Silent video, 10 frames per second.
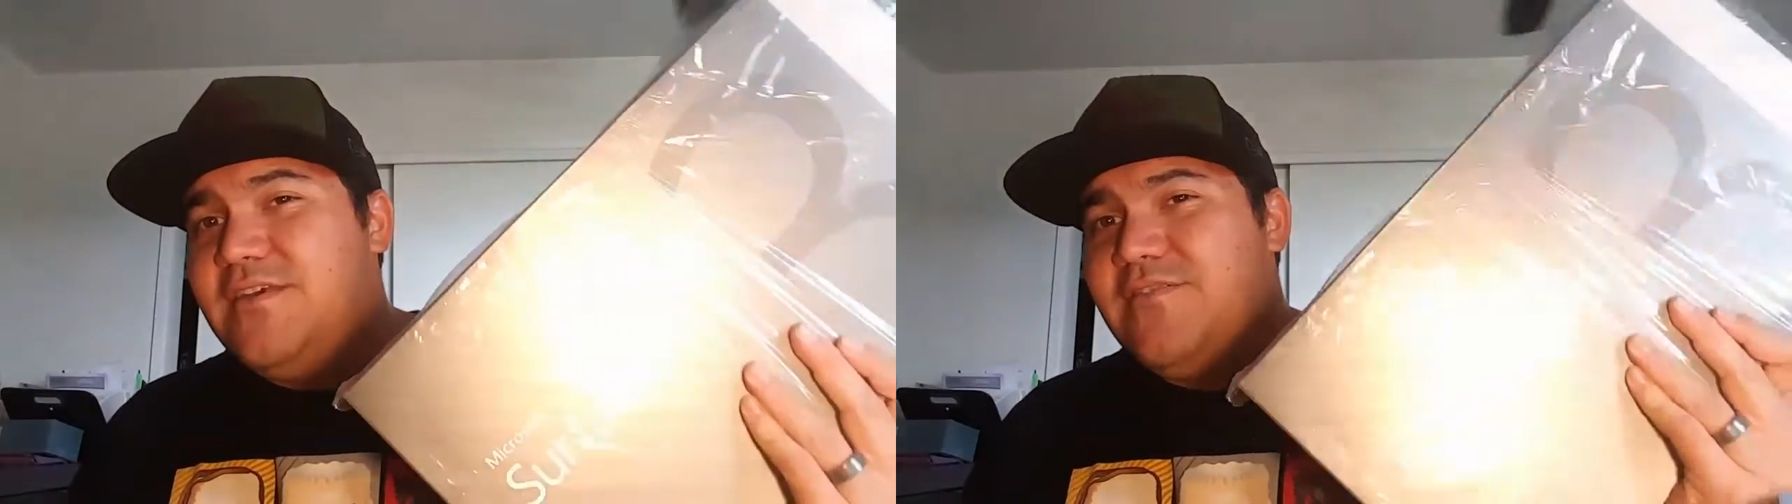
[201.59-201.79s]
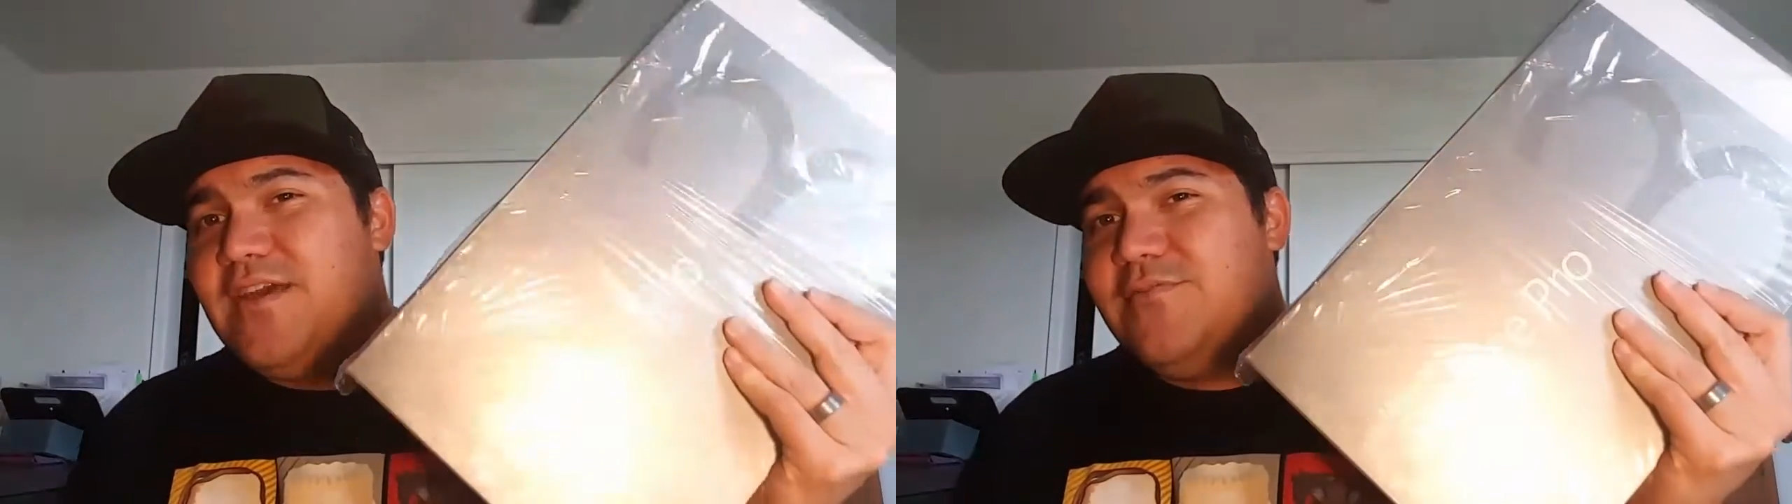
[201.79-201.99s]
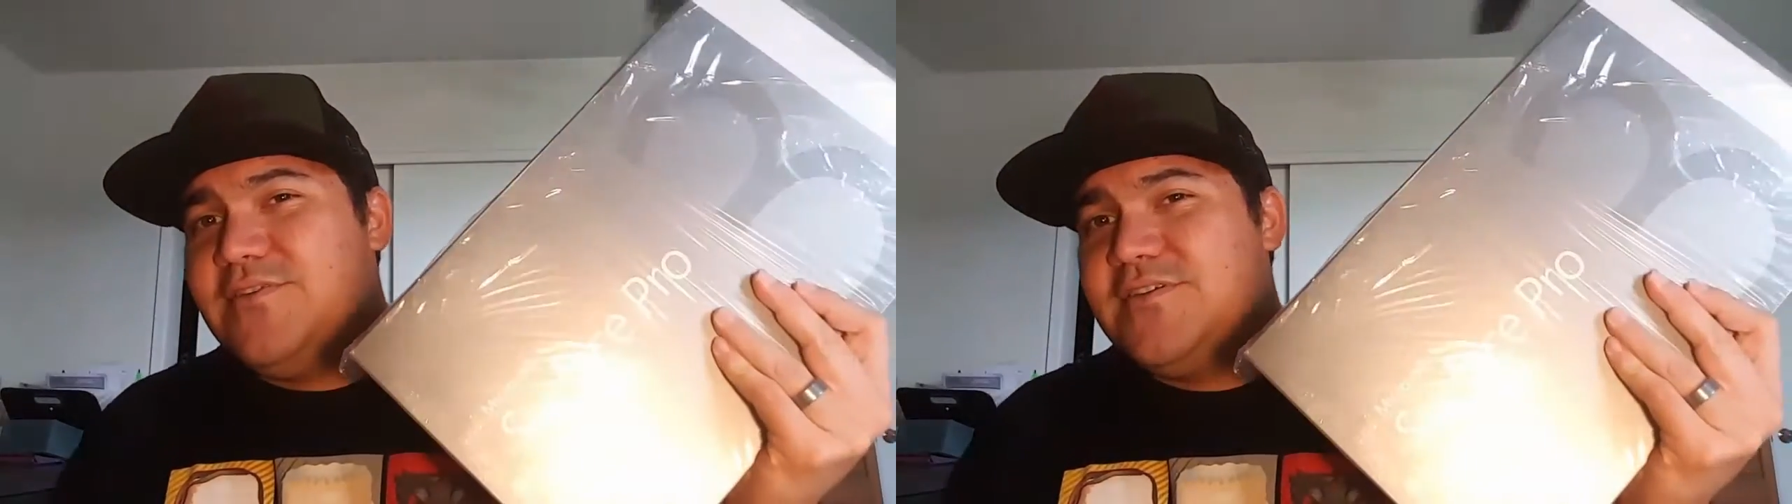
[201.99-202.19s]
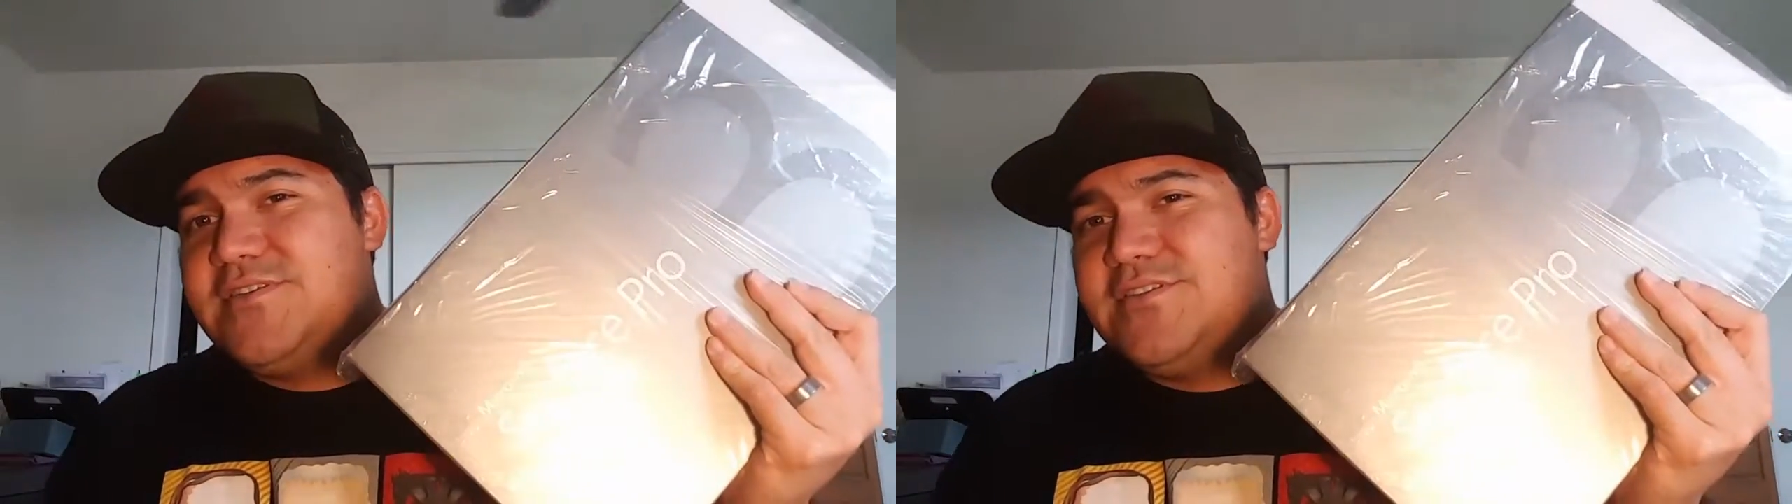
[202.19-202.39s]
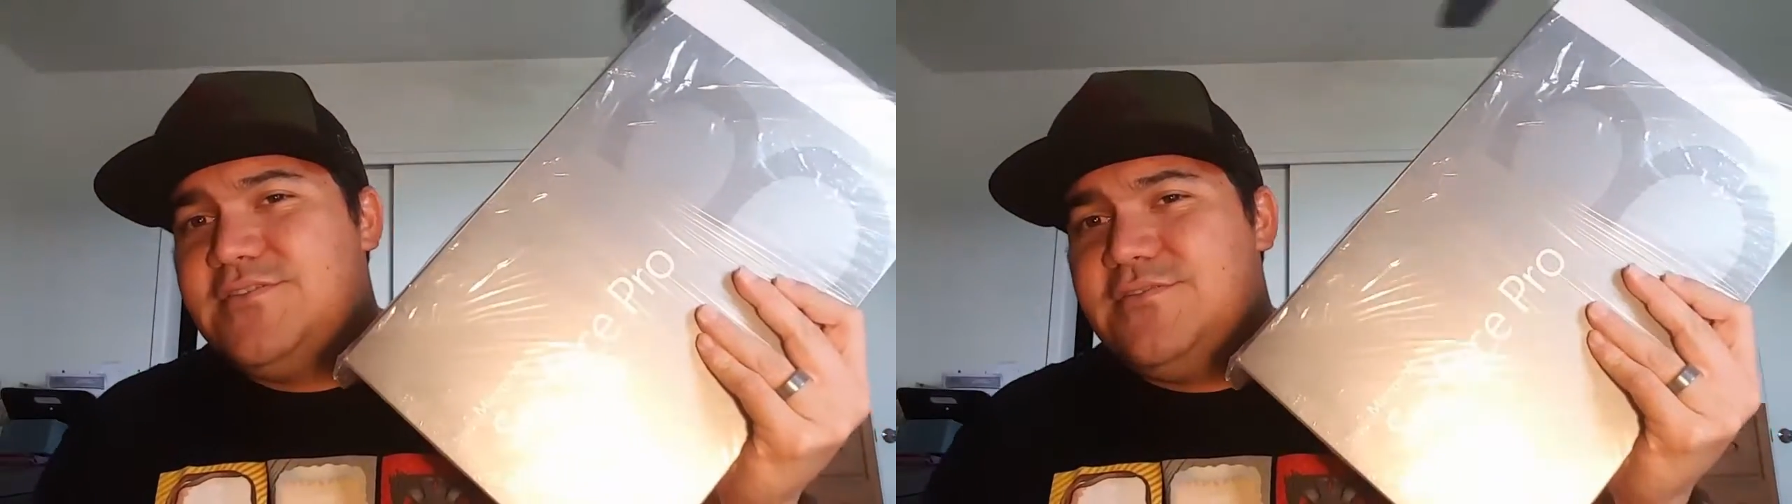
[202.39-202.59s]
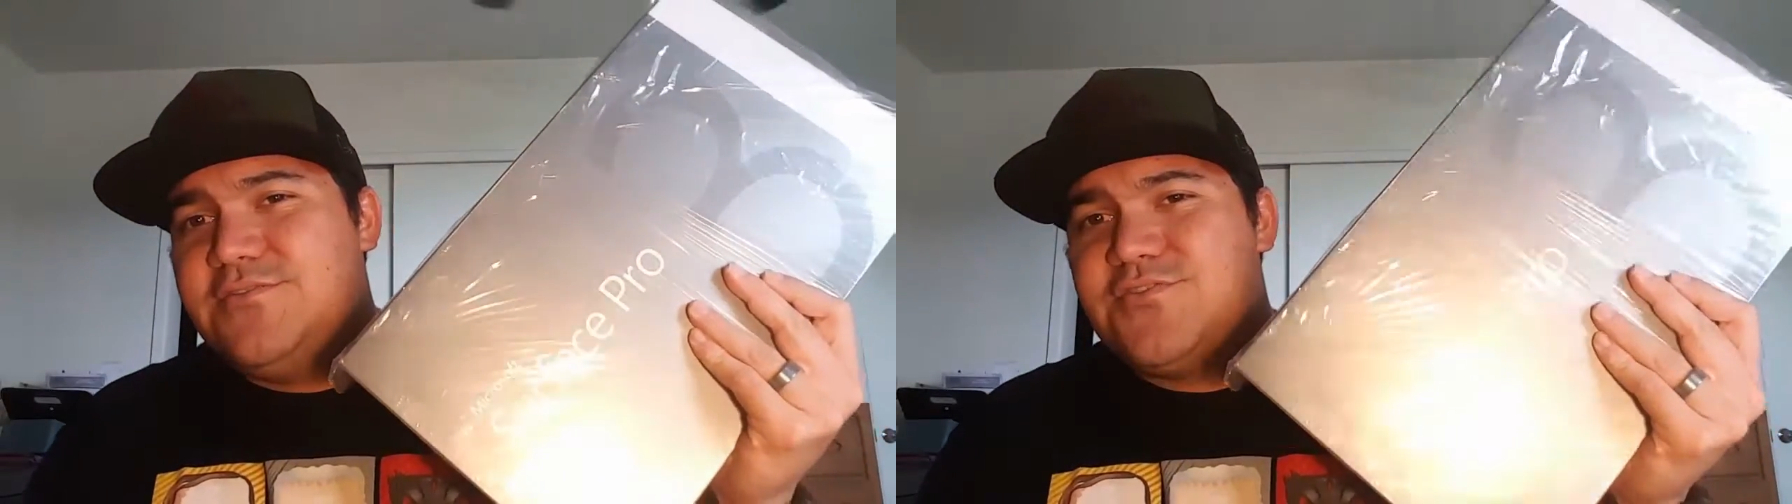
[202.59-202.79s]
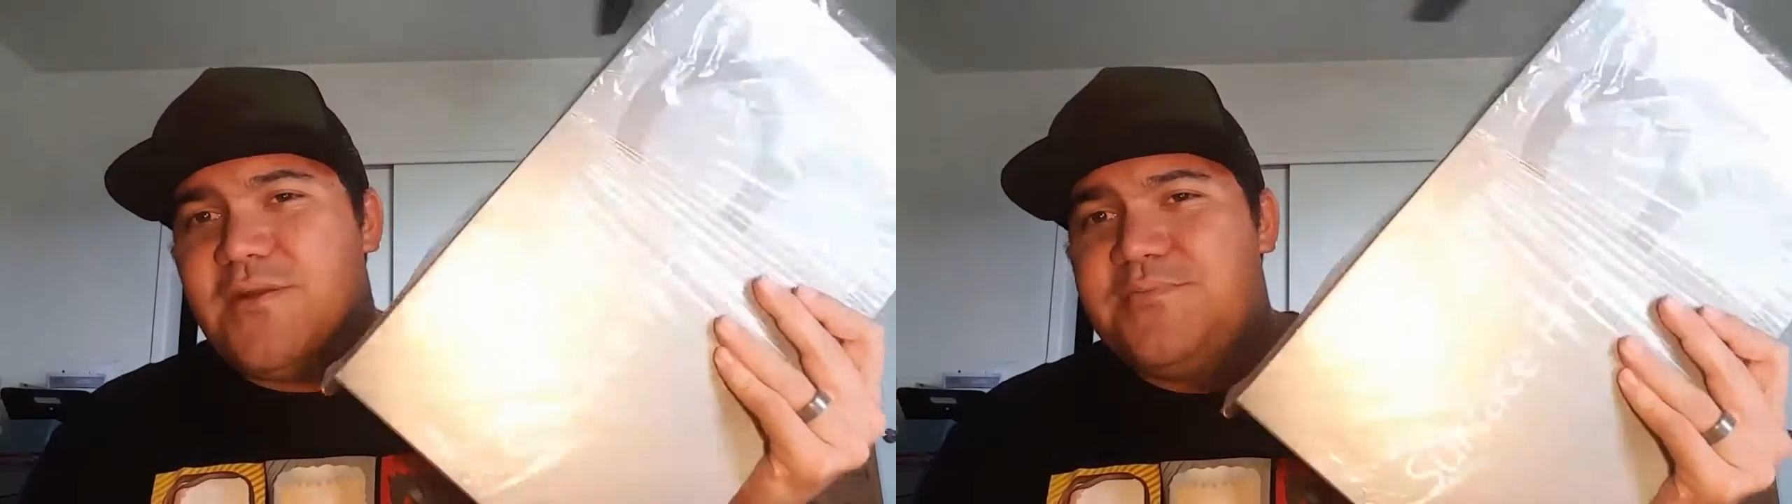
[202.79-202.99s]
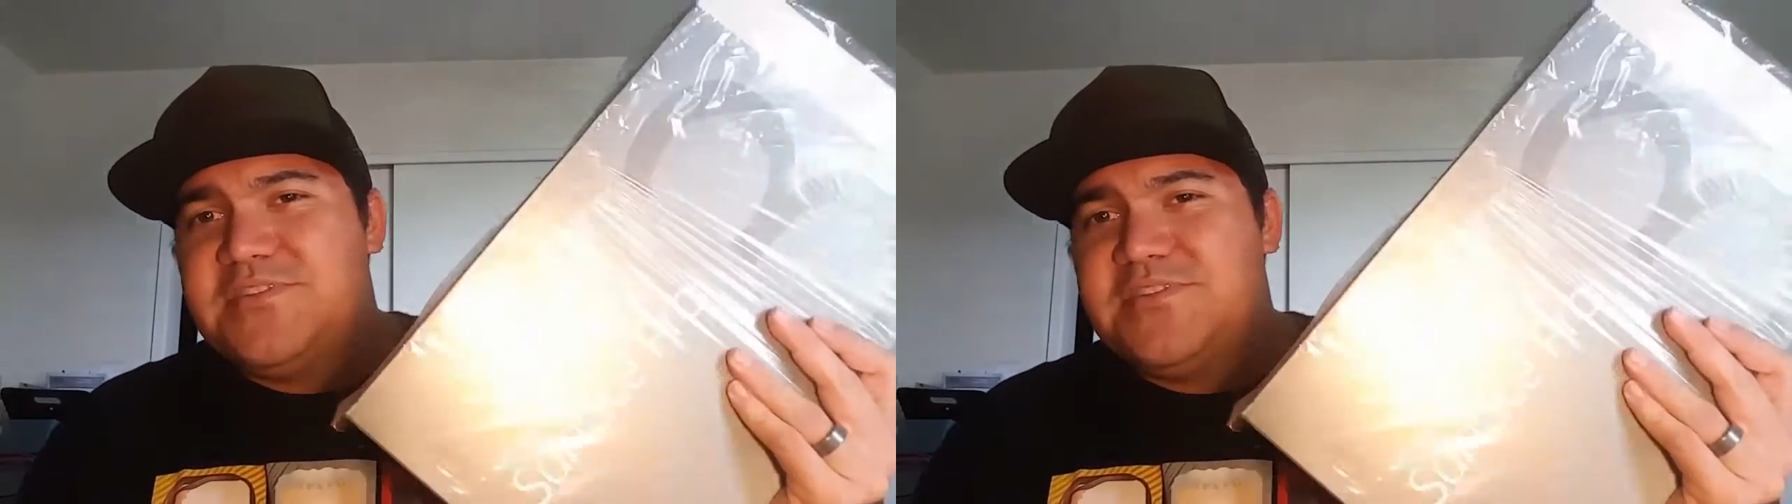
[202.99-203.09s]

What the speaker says: If I was to drop,